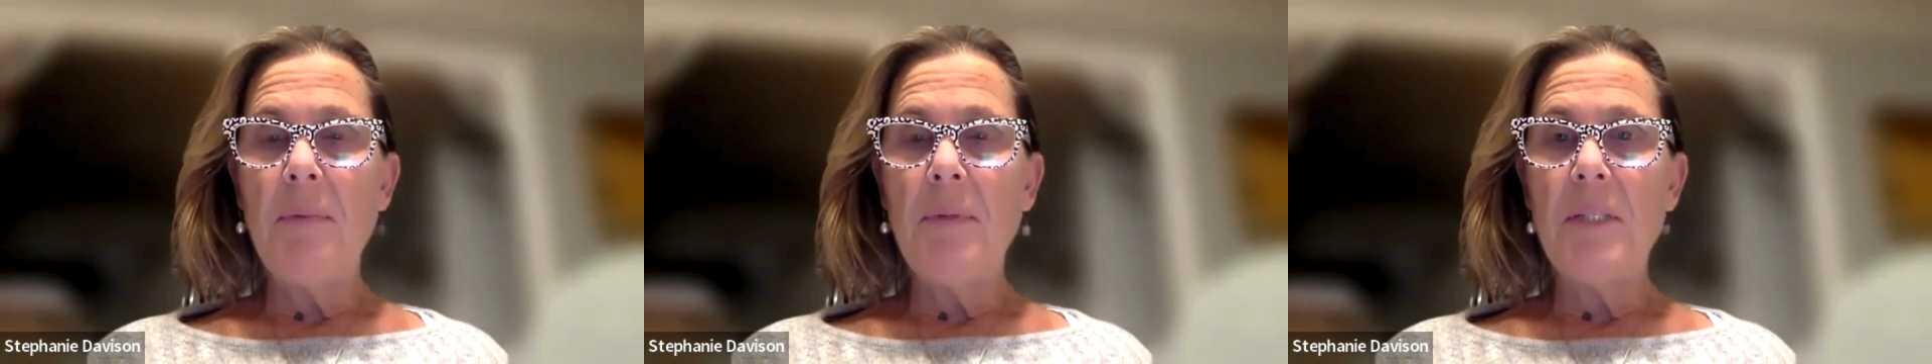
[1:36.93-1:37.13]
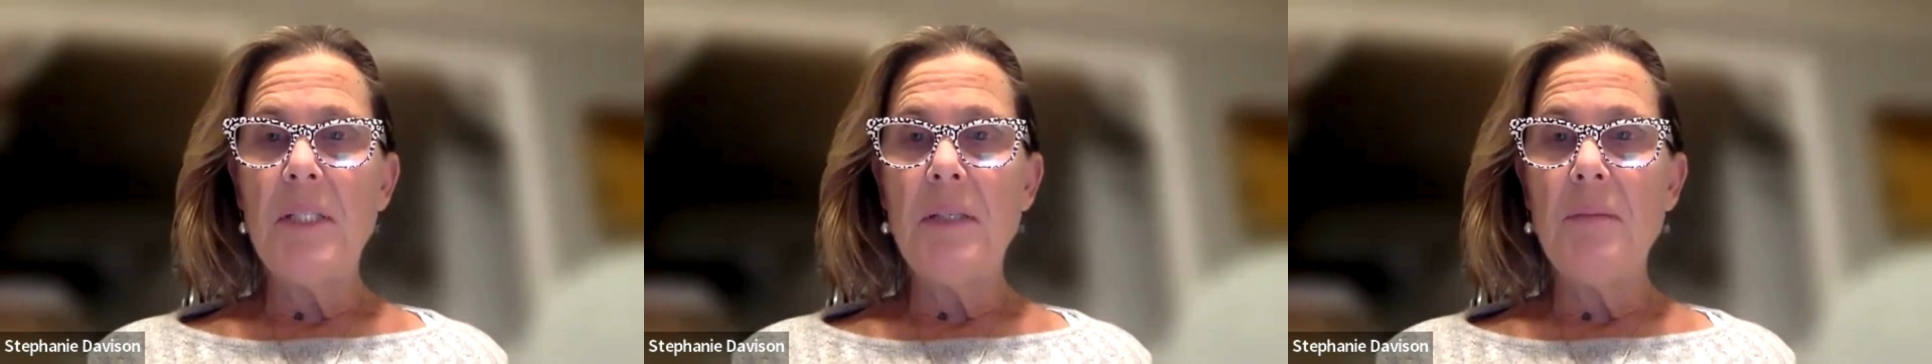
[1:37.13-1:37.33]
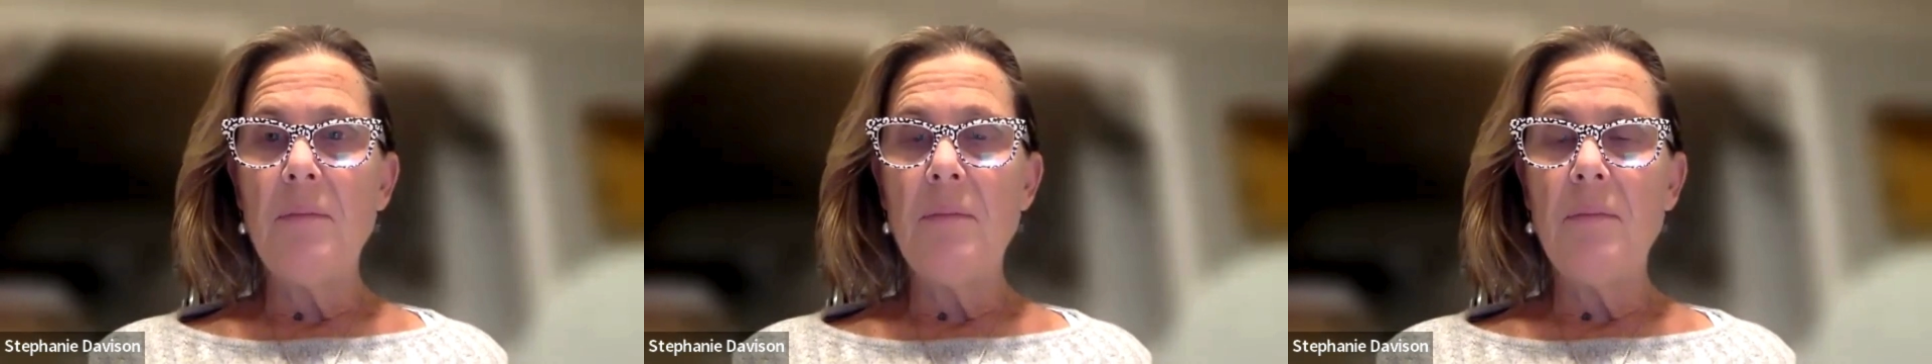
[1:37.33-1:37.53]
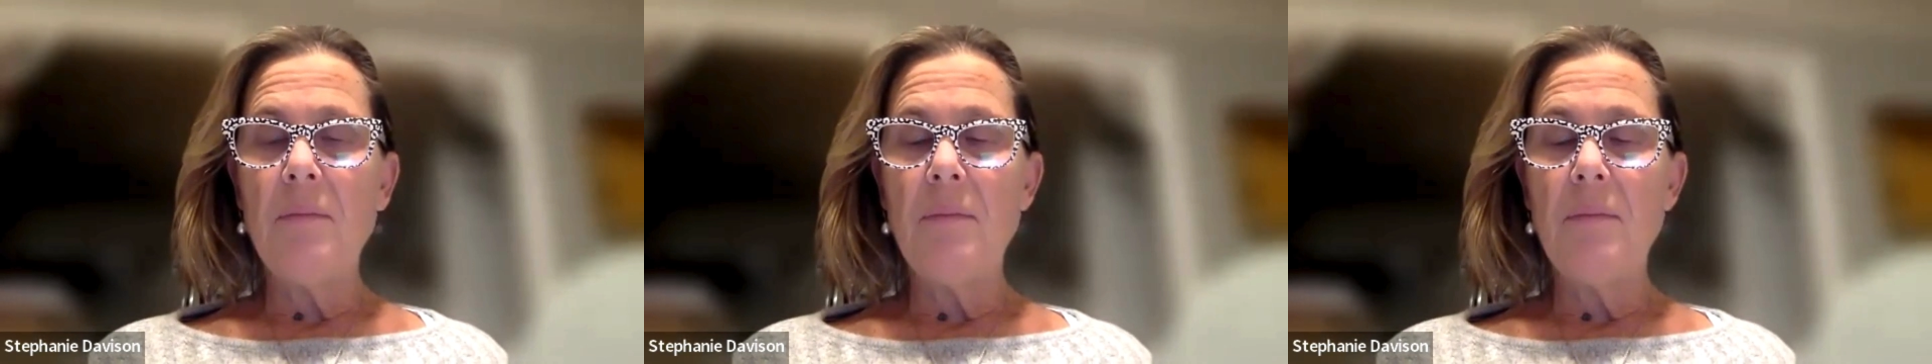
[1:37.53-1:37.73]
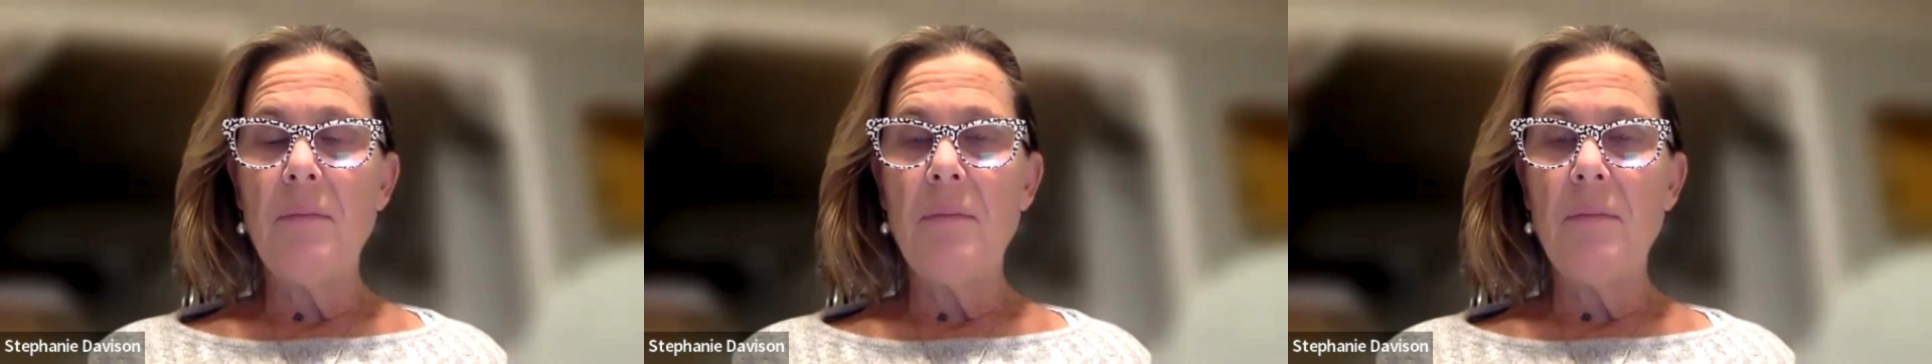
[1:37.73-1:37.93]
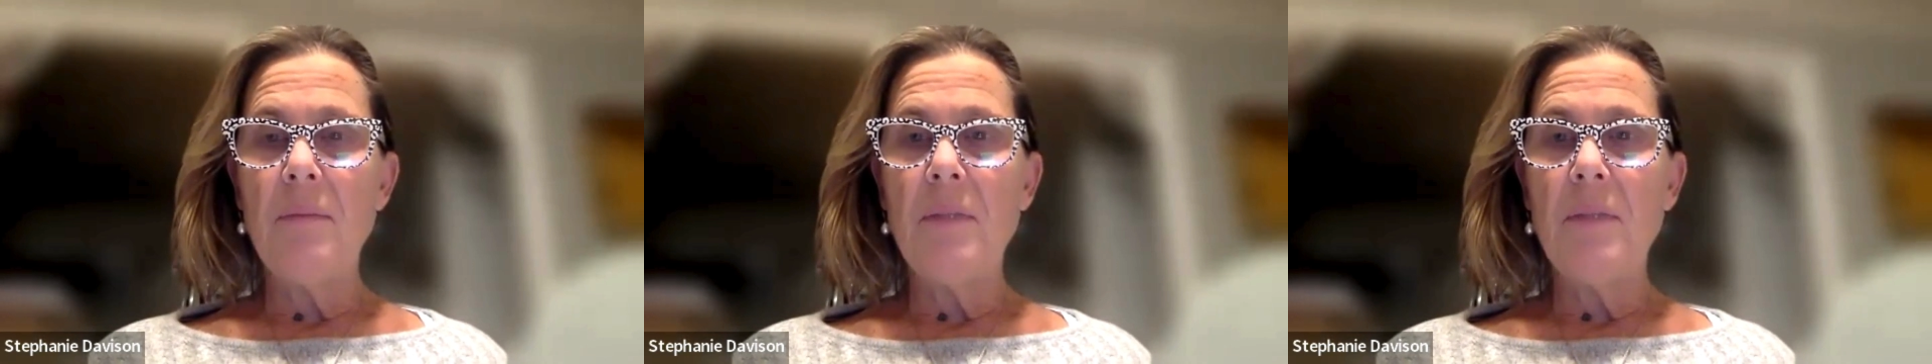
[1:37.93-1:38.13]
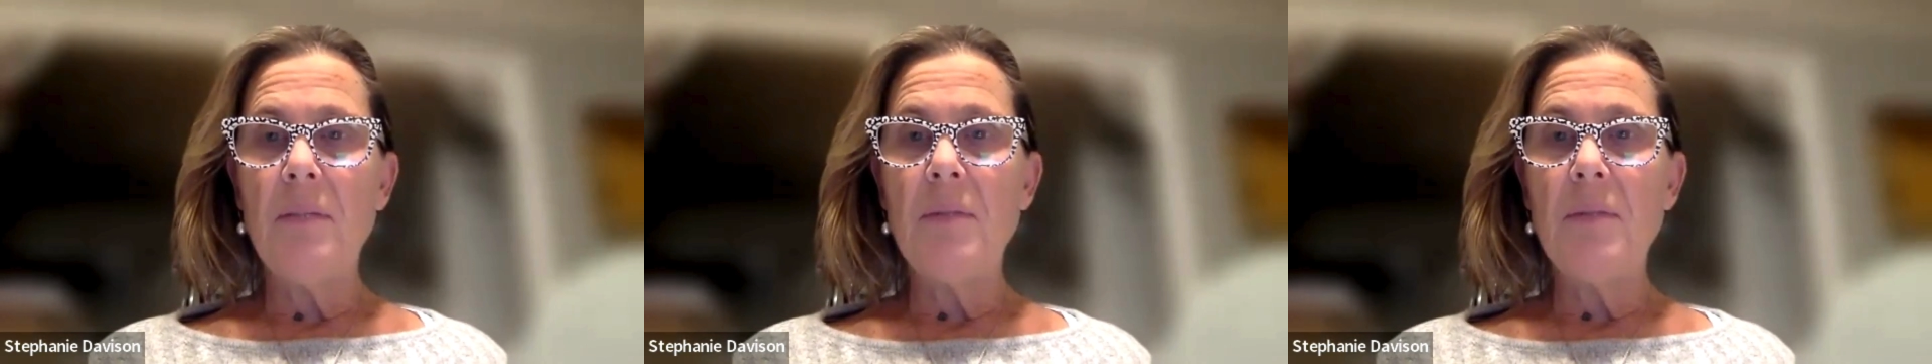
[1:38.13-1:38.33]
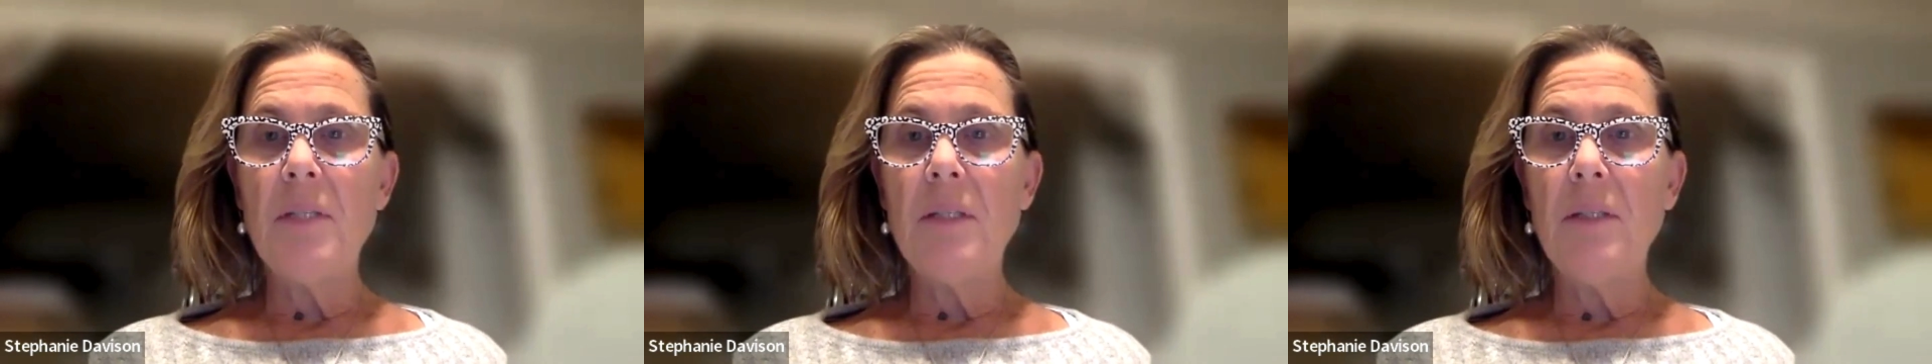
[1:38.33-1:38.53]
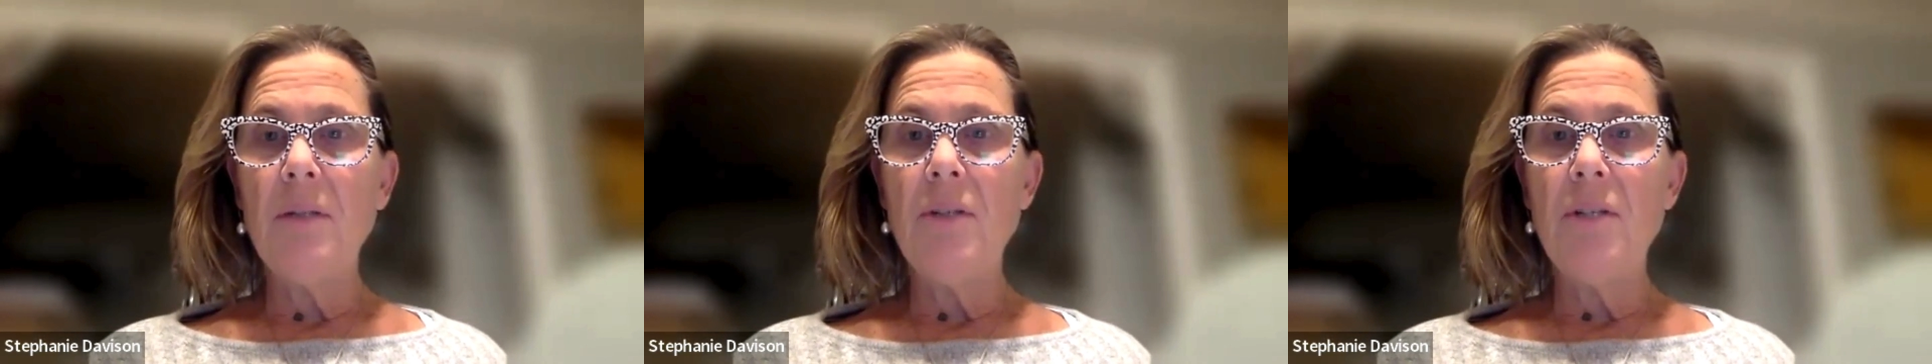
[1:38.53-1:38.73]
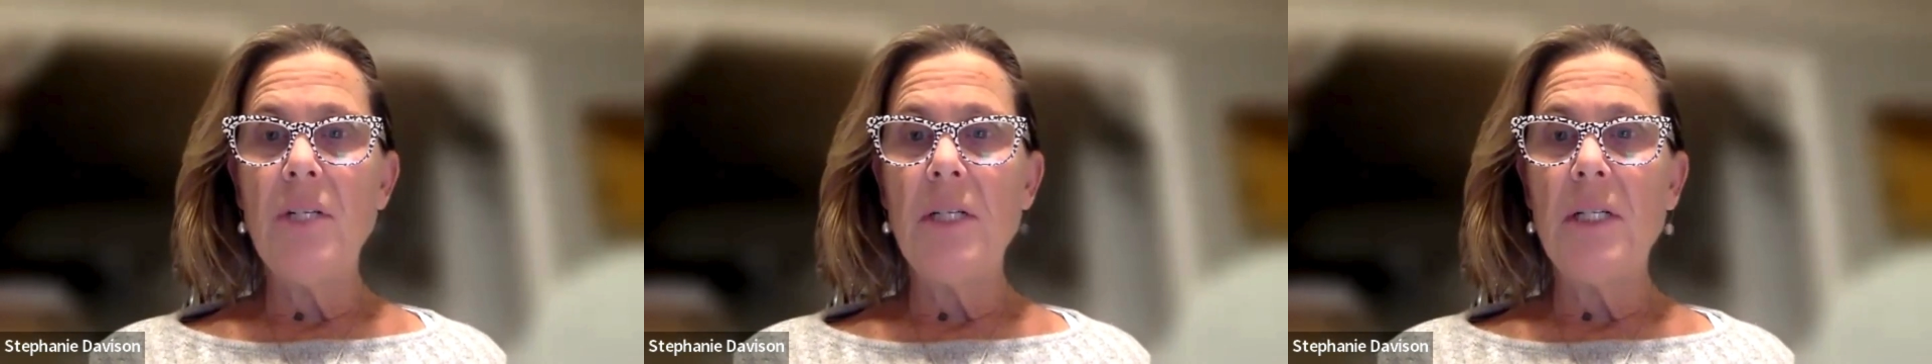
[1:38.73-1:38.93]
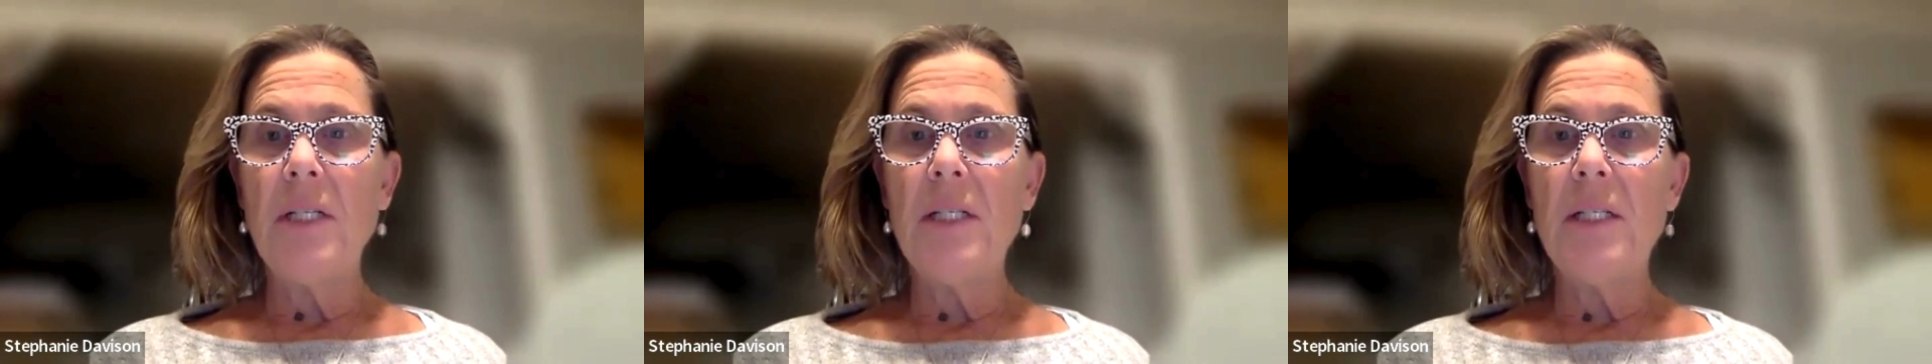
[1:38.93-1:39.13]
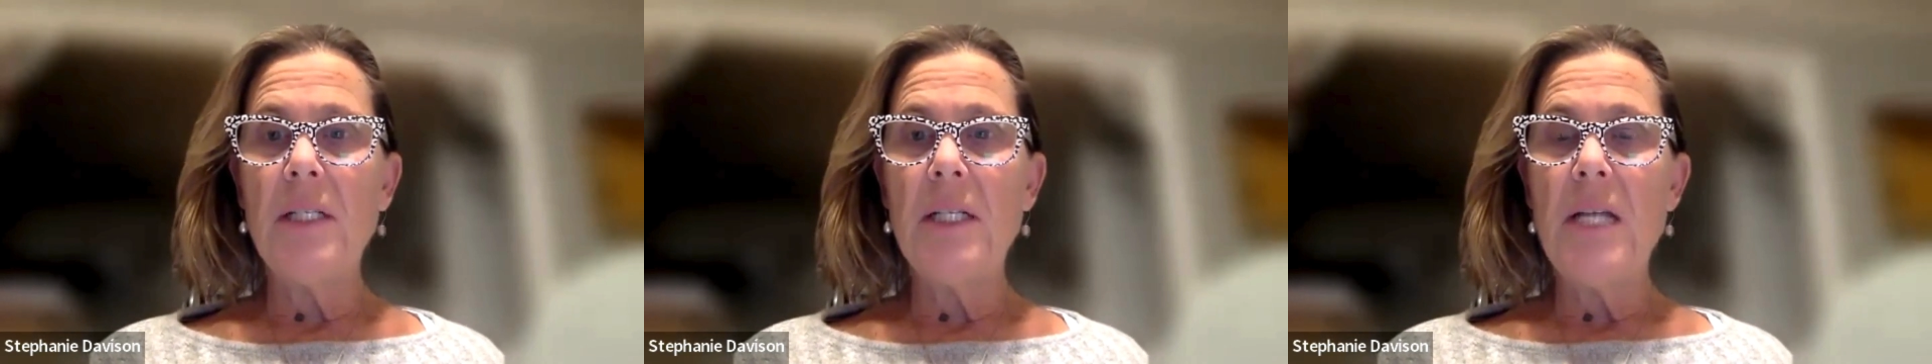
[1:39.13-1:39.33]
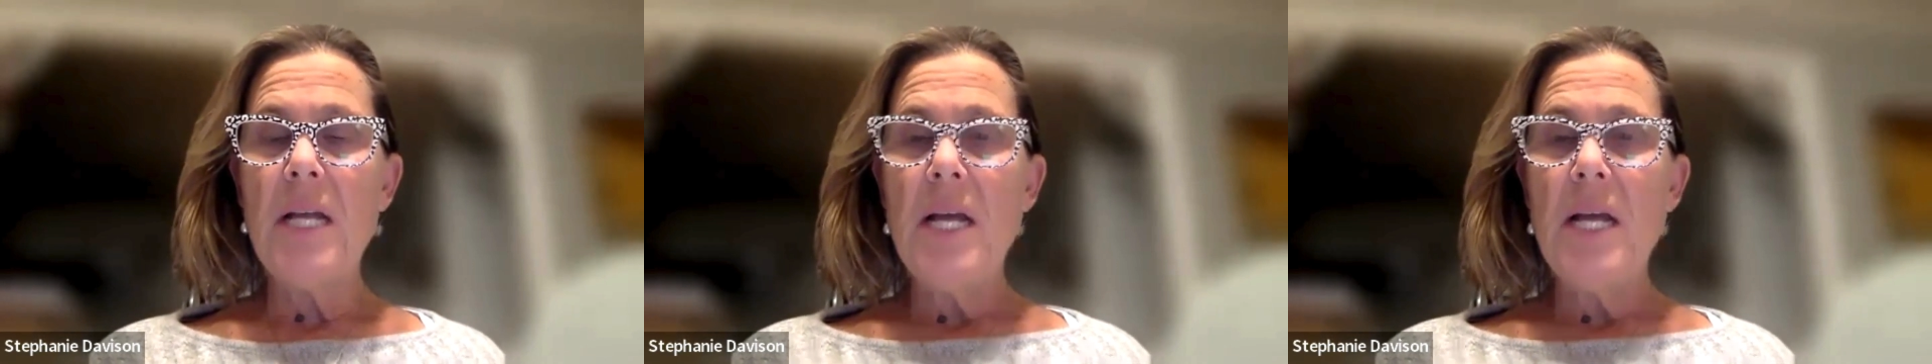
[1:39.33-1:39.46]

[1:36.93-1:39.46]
with some solutions.